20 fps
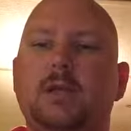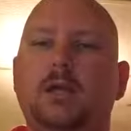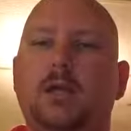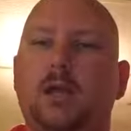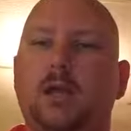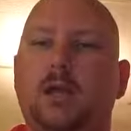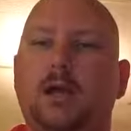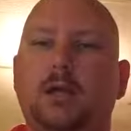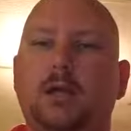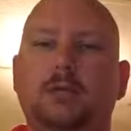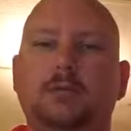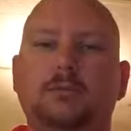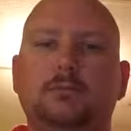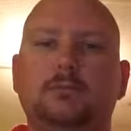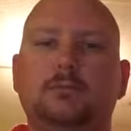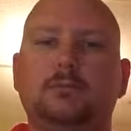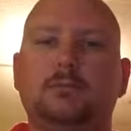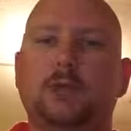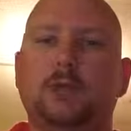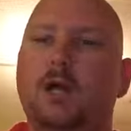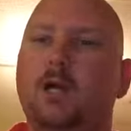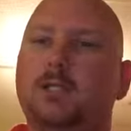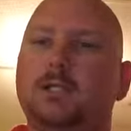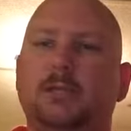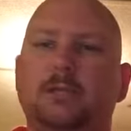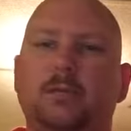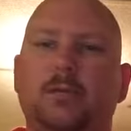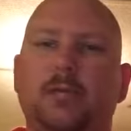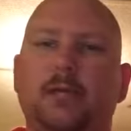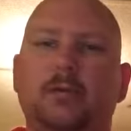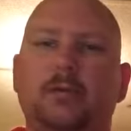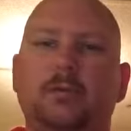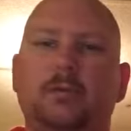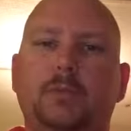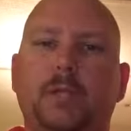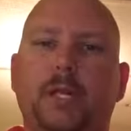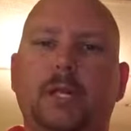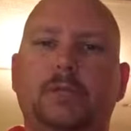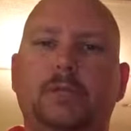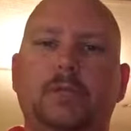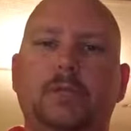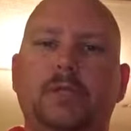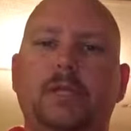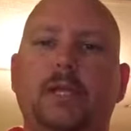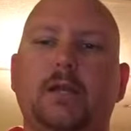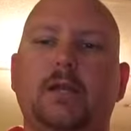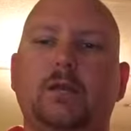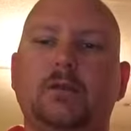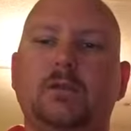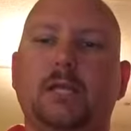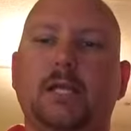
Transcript: Uh, awesome deal. Thanks for sending those.